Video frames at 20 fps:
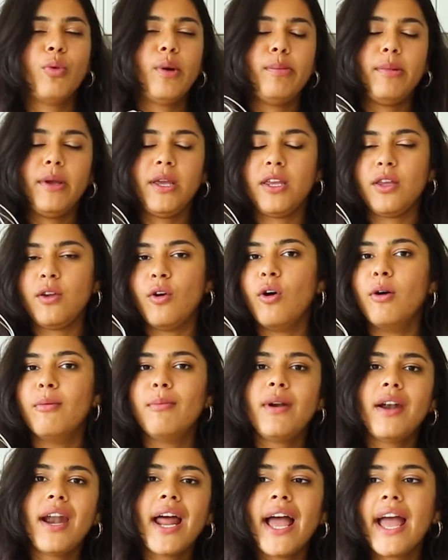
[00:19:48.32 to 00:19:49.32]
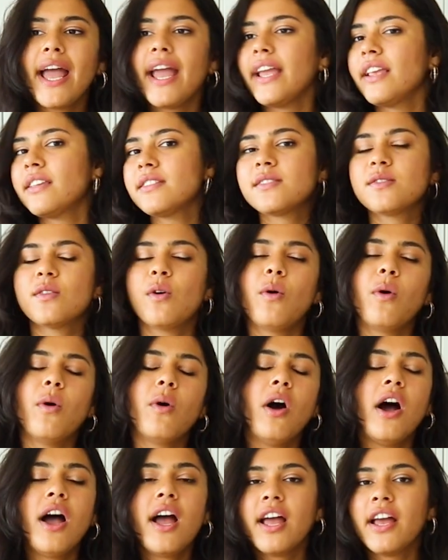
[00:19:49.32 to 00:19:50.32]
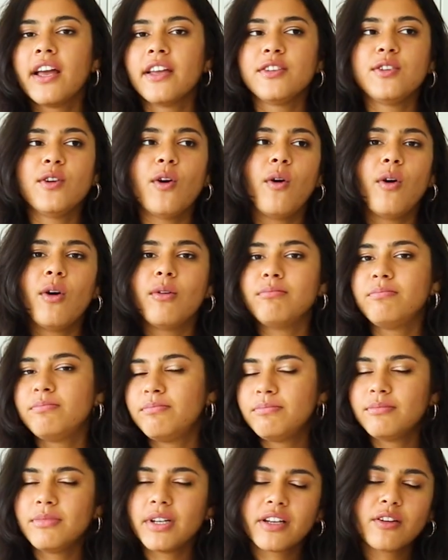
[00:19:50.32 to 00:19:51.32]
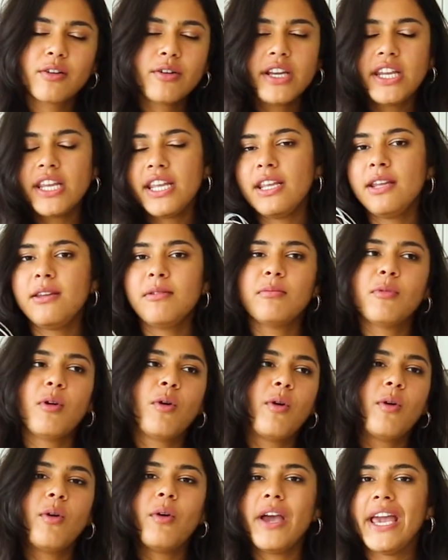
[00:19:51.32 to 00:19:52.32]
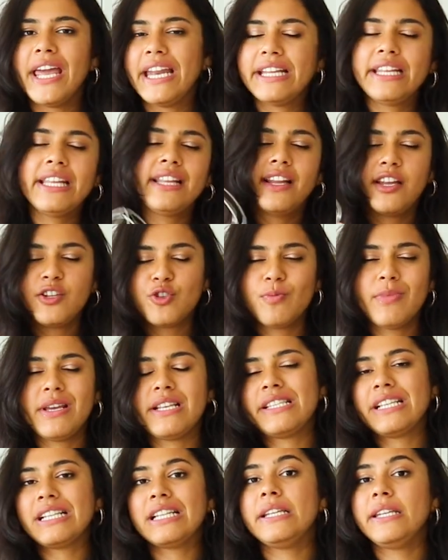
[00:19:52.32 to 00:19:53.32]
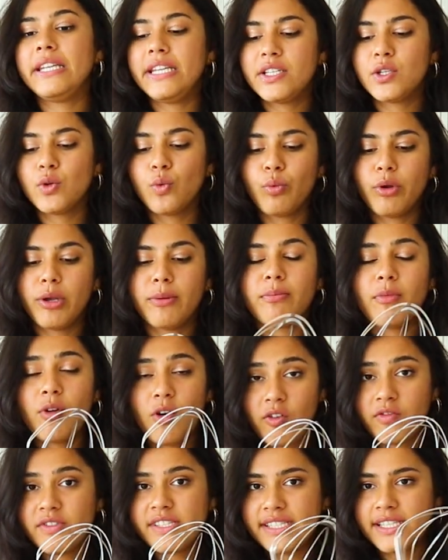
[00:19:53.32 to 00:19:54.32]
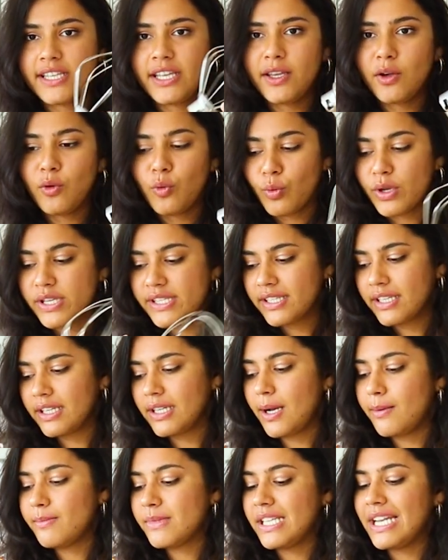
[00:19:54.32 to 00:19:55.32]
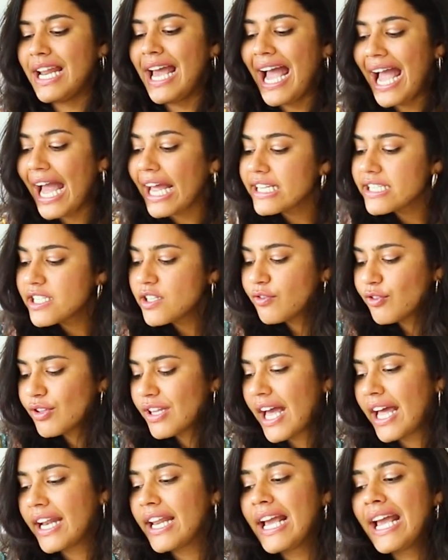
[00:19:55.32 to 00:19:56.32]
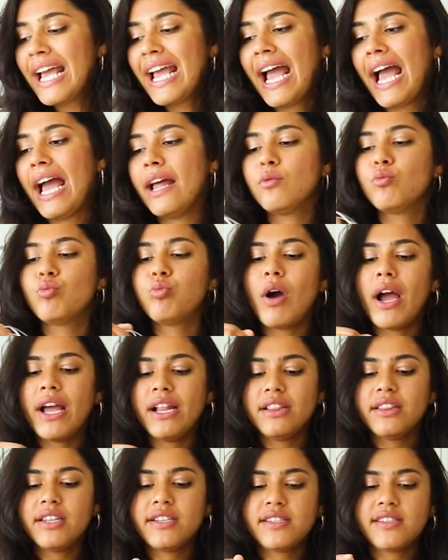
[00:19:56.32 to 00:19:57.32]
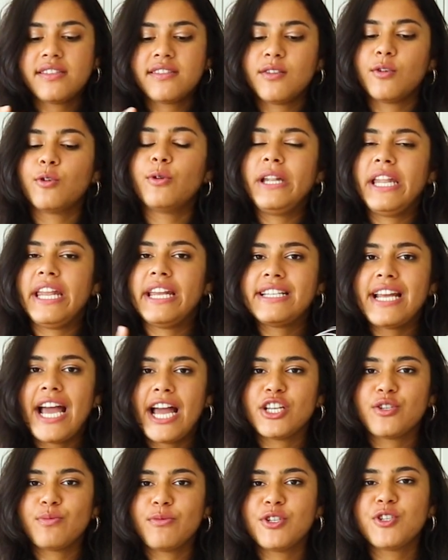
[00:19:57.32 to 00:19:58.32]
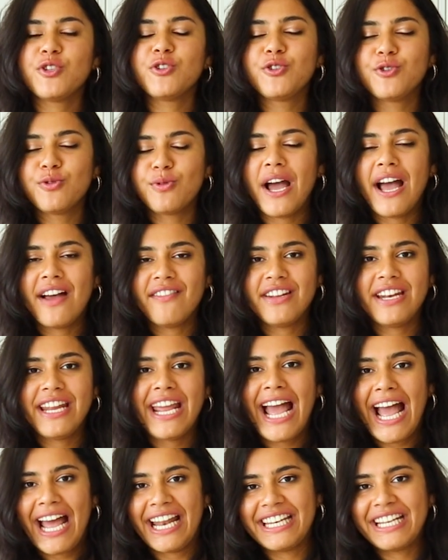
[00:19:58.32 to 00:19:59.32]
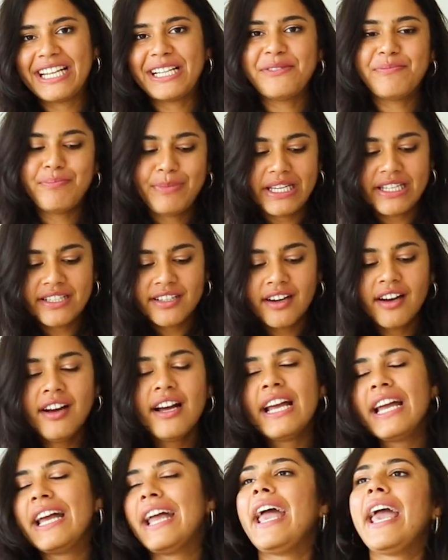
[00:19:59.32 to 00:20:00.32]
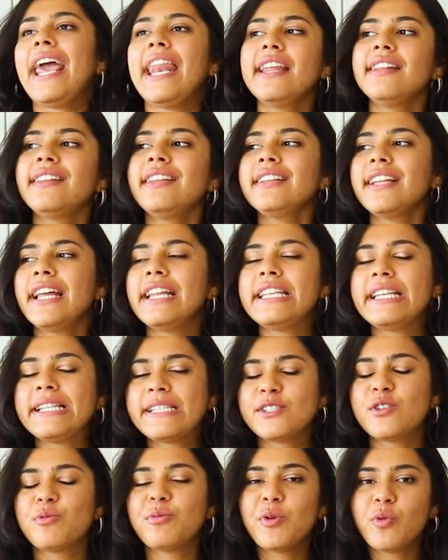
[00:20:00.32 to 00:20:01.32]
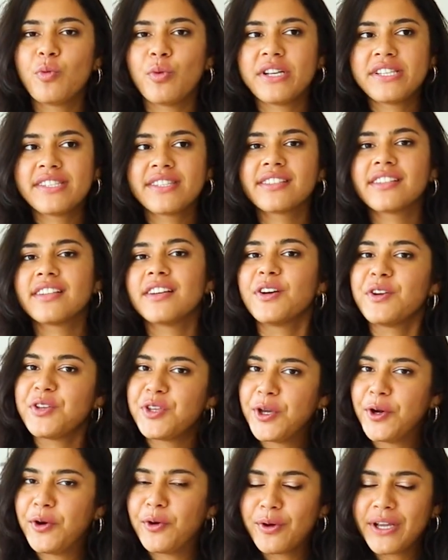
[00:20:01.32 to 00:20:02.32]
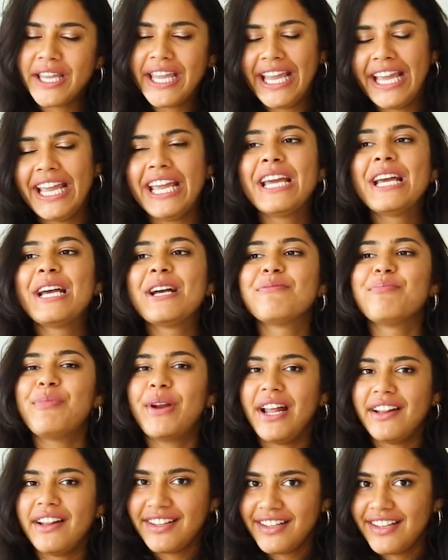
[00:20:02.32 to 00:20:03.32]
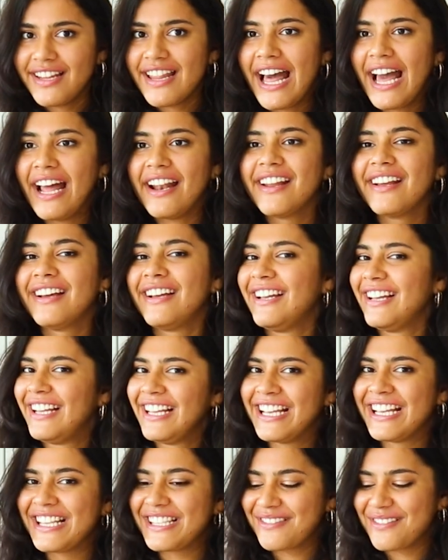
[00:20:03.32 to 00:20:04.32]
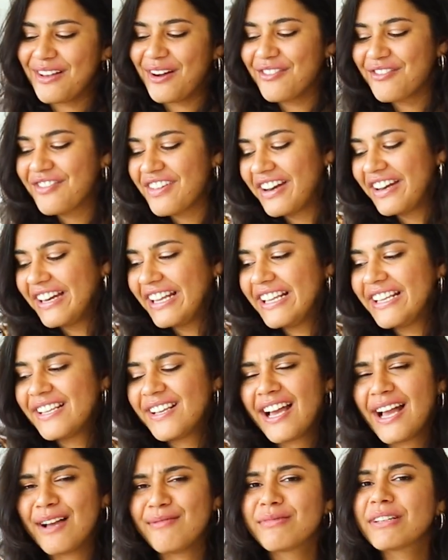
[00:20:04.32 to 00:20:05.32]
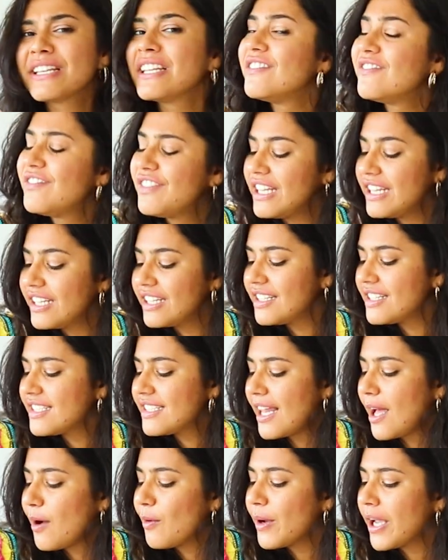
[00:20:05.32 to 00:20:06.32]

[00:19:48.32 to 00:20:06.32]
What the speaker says: whipping your meringues or your cream or anything that you basically need to whip. Obviously whisk comes in handy for that, and while this is the only attachment you do have in a handheld beater, anything that needs to be whisked, you're okay, but than that it's not very convenient that